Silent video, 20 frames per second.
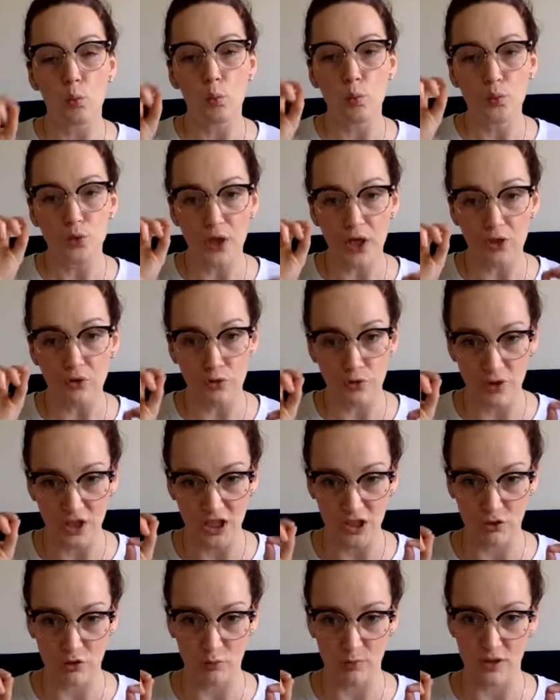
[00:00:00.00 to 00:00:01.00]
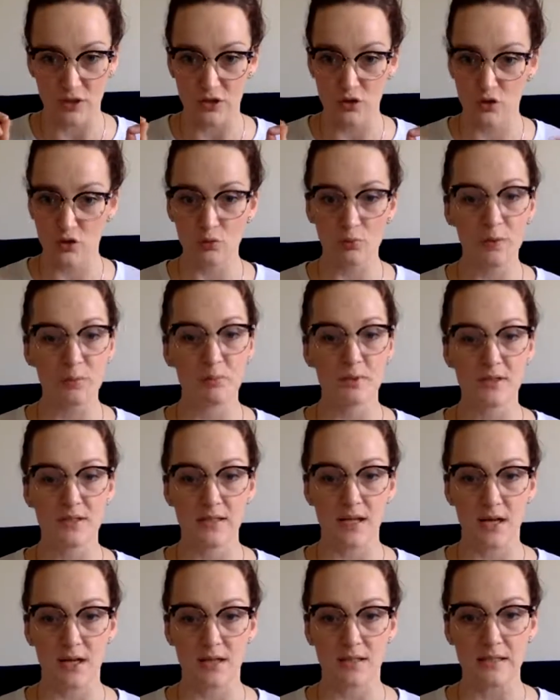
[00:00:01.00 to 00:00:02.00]
then you need to be super
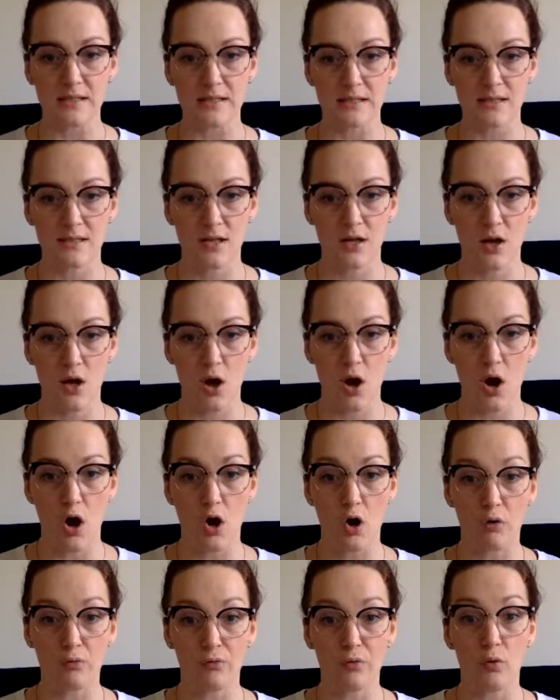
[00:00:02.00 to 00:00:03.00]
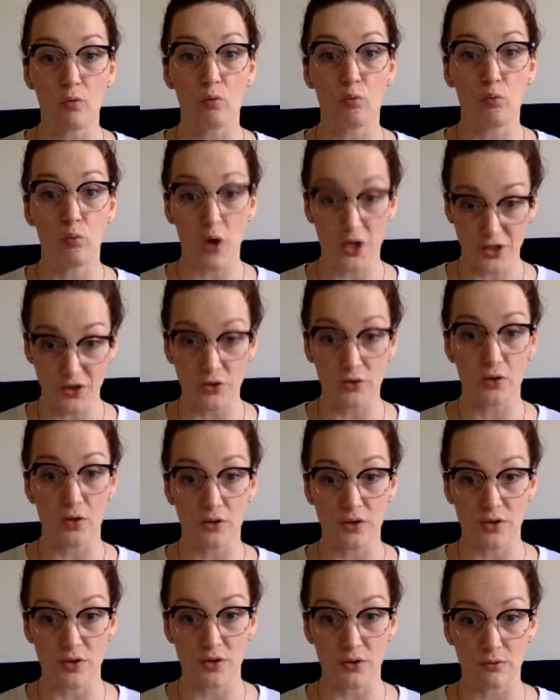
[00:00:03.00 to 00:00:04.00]
precise of what you're
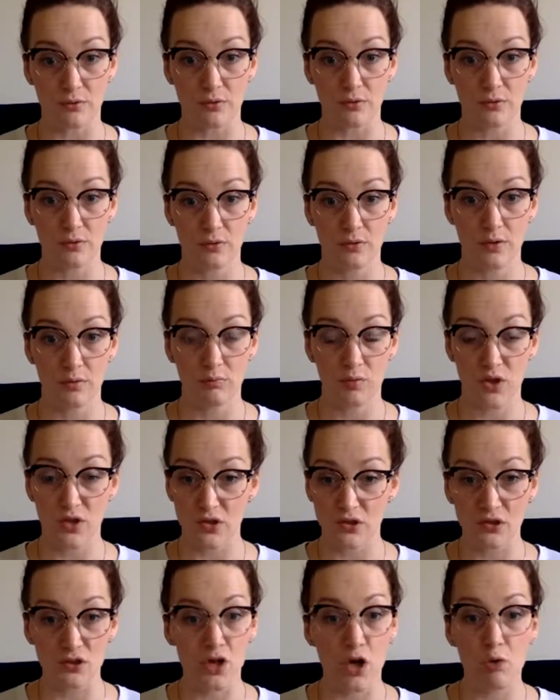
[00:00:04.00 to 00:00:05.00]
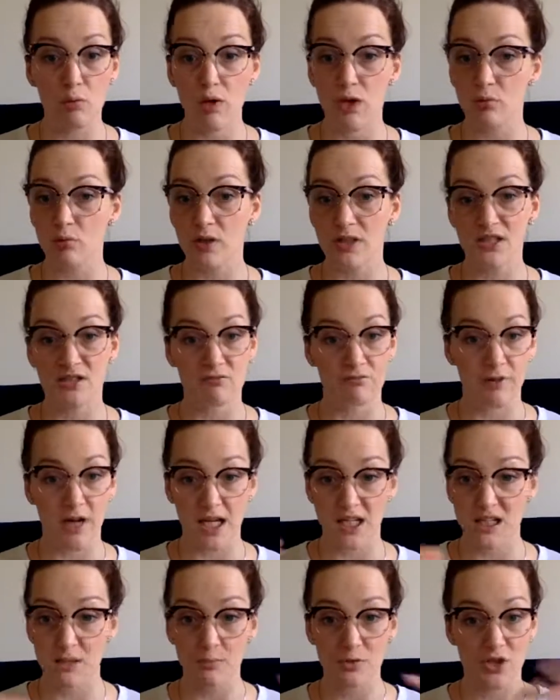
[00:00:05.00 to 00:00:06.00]
going to do, because no one wants
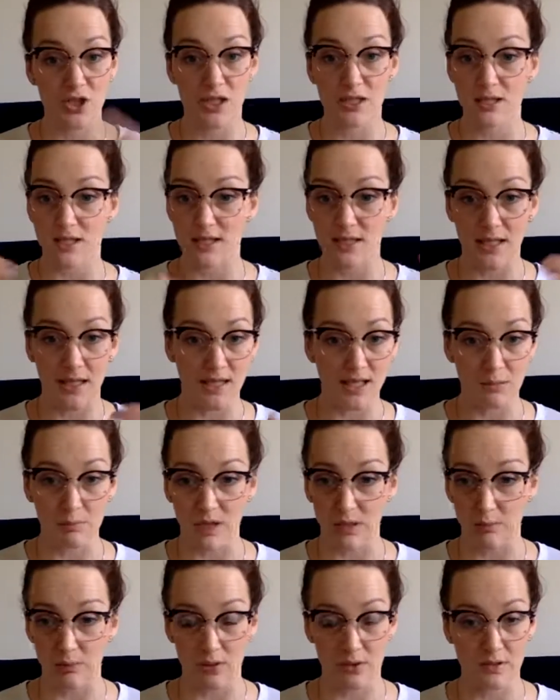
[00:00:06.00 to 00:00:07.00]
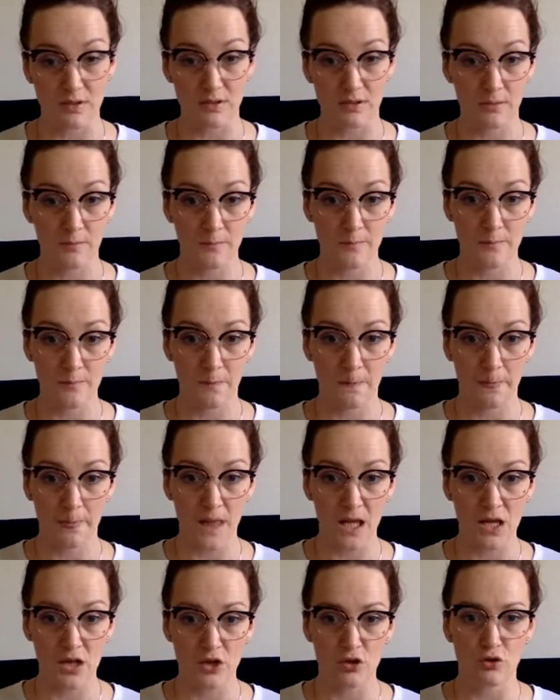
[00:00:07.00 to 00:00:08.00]
random shit in their email box.
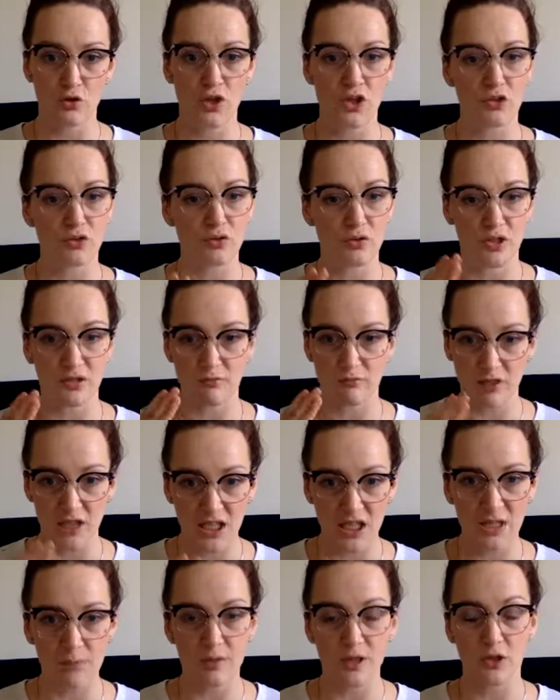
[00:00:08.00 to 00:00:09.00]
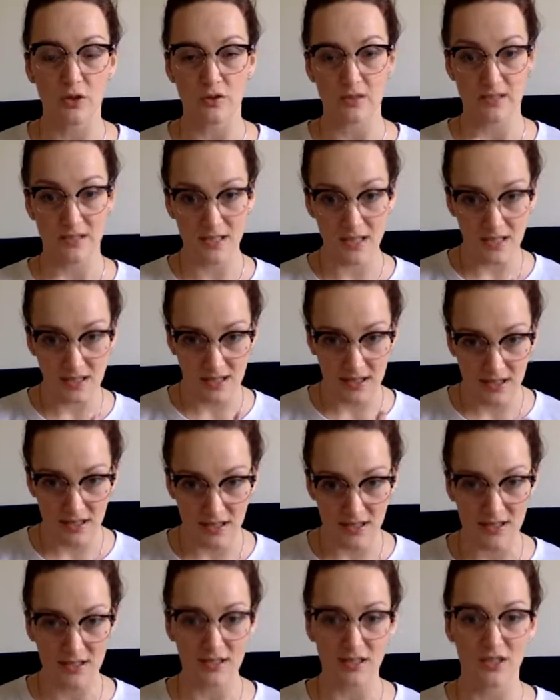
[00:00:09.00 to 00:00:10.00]
You need to really be
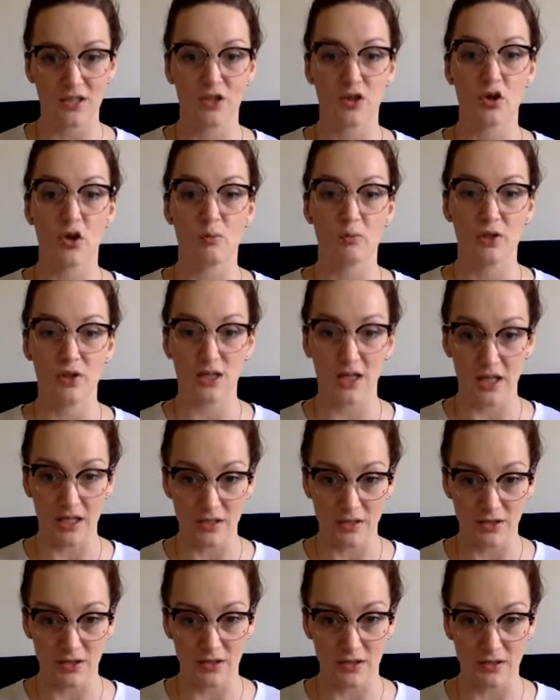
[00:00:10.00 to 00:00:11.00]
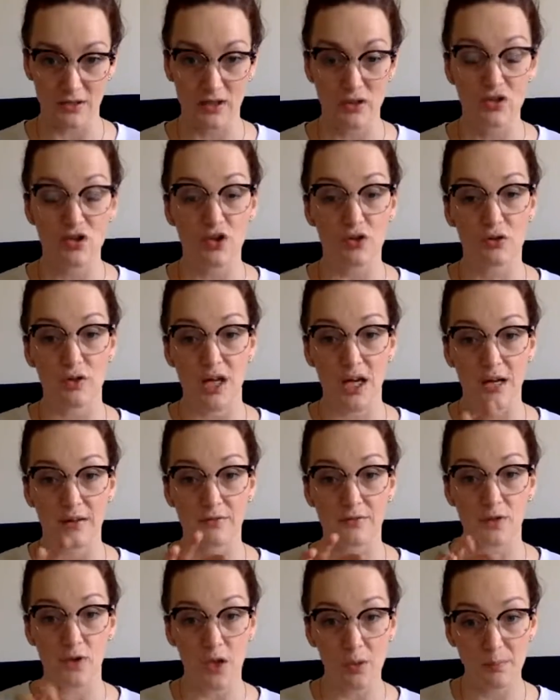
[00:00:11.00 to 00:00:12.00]
consistent in the communication. So you have
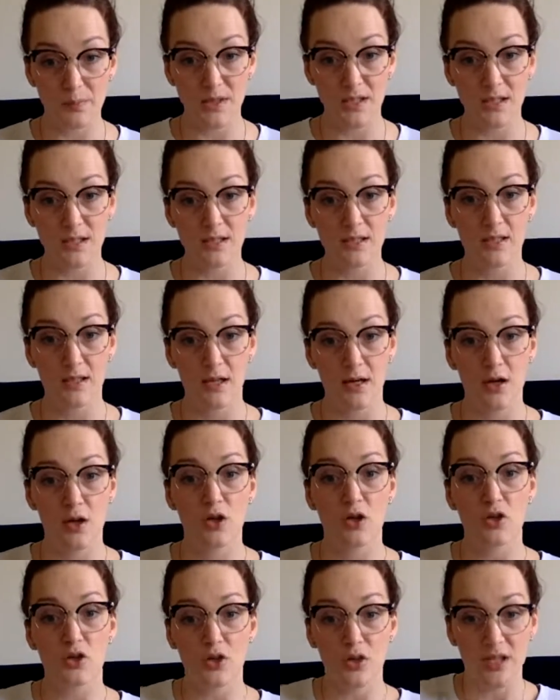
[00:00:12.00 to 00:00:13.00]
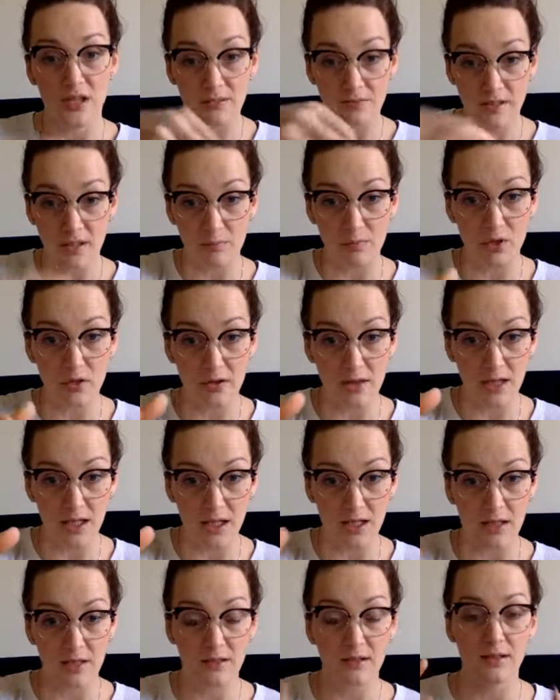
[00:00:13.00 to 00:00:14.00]
the opt-in, you give them your
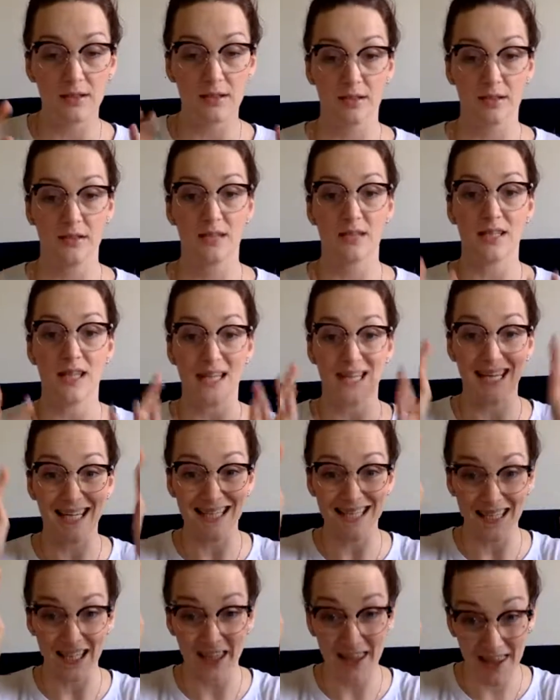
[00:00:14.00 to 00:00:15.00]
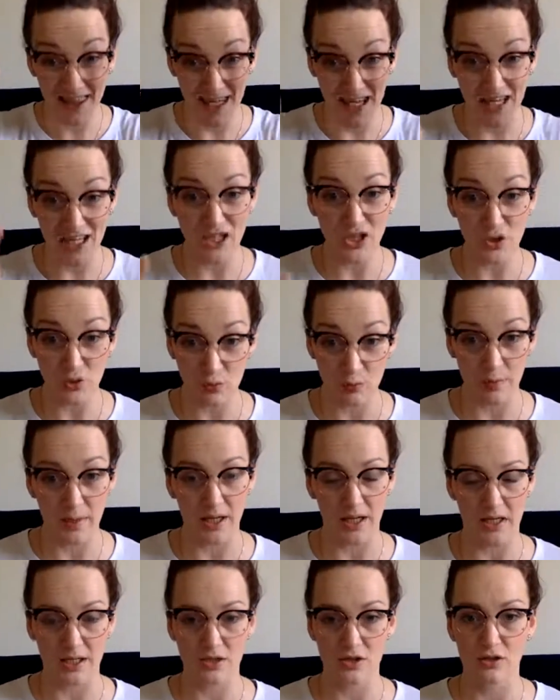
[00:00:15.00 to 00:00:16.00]
thing, they get the thank you
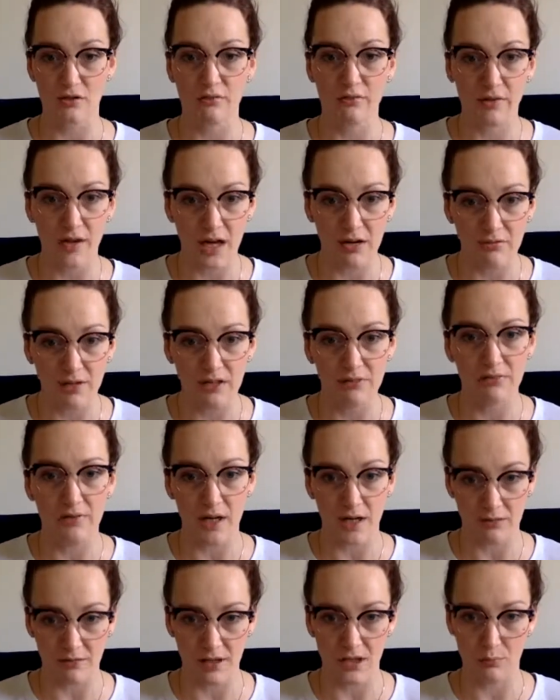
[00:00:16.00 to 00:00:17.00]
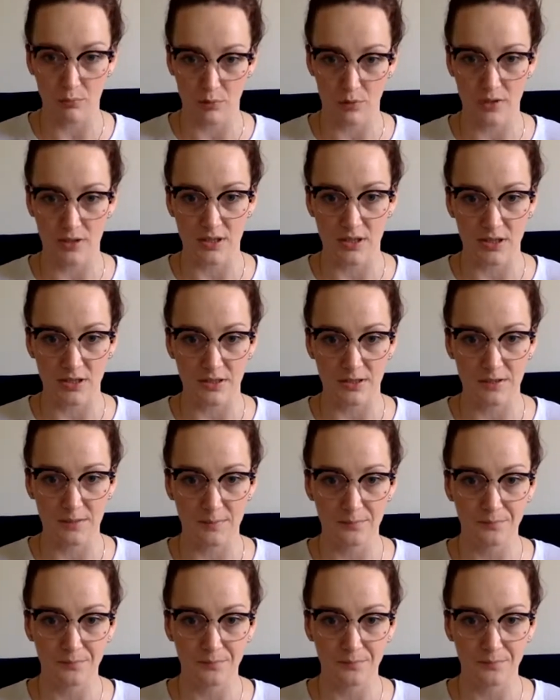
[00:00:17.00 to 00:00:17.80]
page. Very, very important.